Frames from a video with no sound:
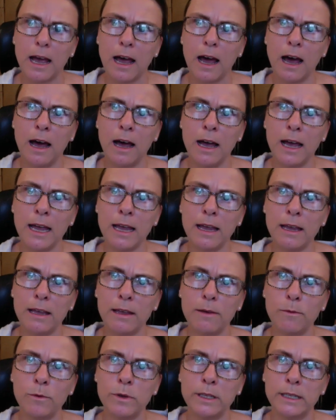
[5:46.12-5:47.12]
I
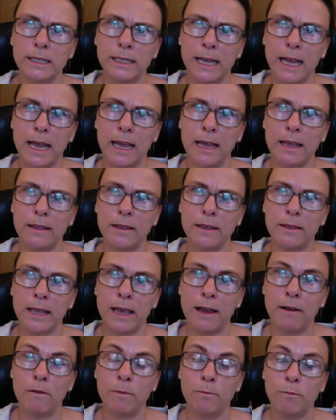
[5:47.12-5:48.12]
would say that
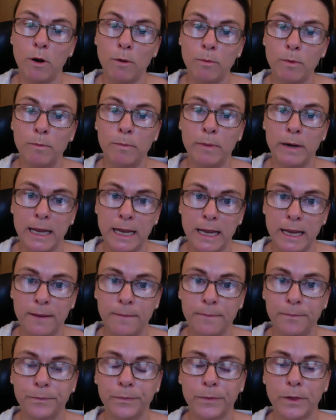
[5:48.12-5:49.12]
there are probably
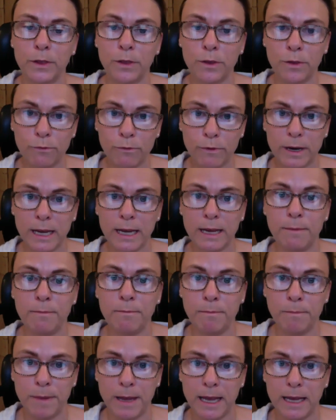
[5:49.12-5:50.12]
3
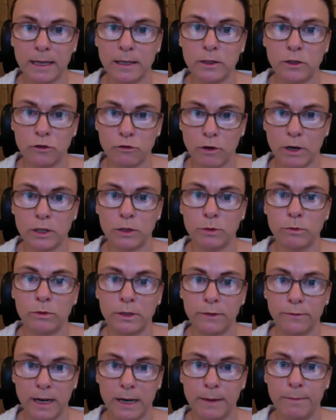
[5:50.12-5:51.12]
big structural
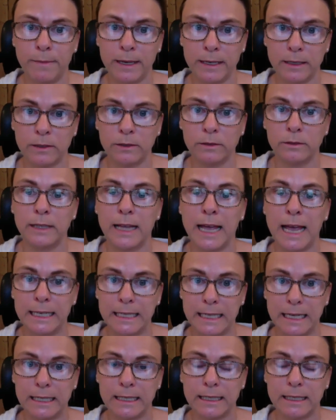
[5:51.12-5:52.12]
developmental
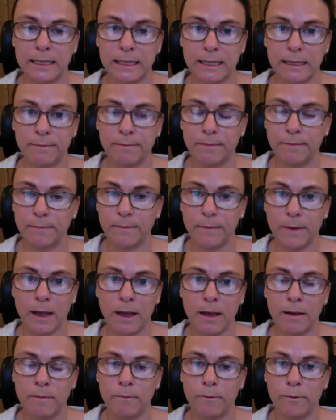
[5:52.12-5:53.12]
edits
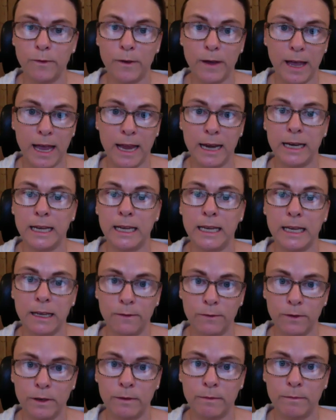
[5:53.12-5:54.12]
for any
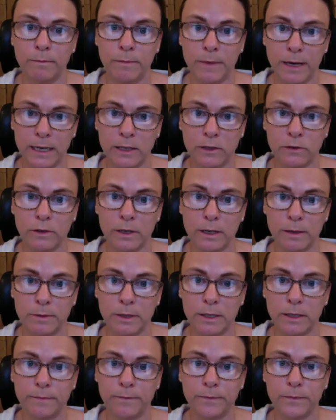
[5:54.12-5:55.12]
given
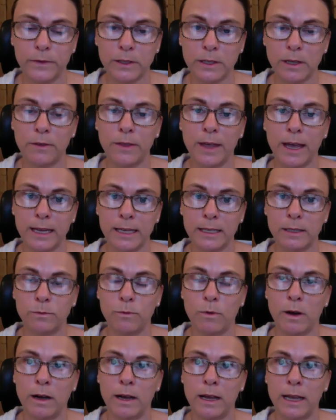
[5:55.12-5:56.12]
manuscript. So that is
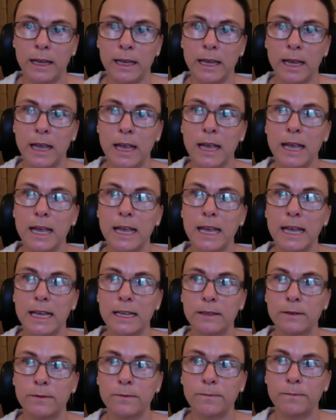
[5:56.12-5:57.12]
why
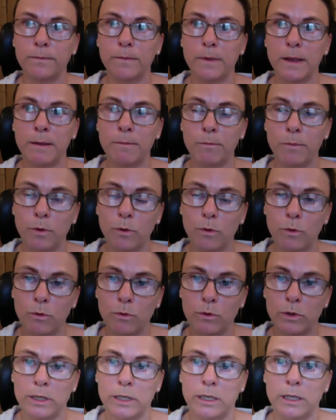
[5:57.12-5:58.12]
it's
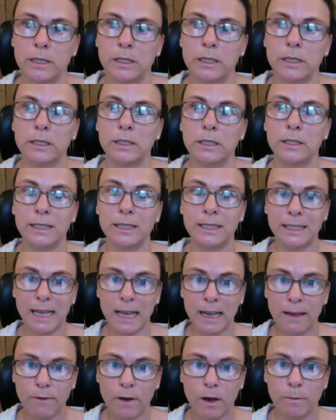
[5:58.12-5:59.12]
important to
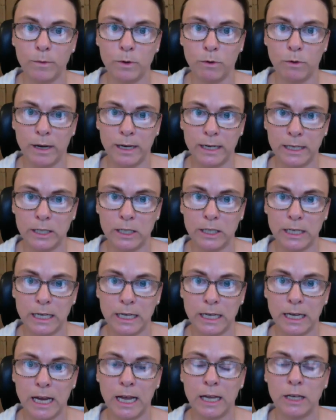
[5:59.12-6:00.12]
save up your
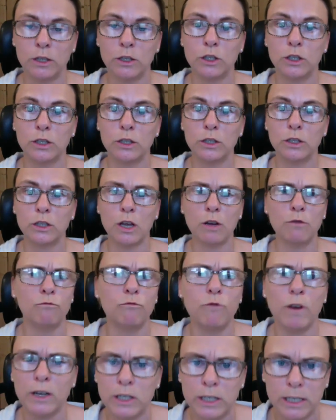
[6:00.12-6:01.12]
energy and don't
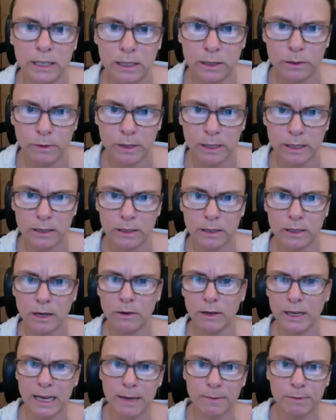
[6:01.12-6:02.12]
rush into it.
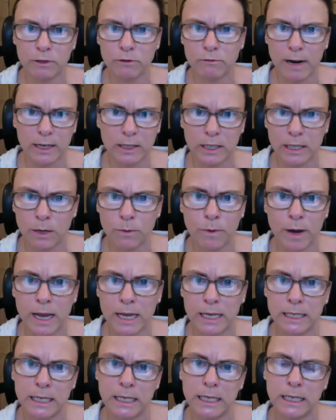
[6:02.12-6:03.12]
Don't keep scratching away
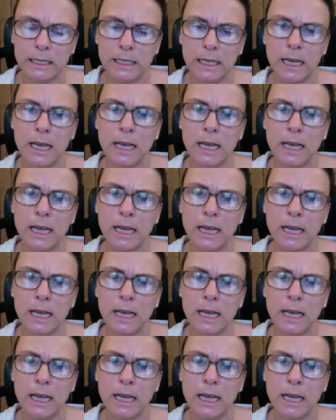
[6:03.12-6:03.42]
at it.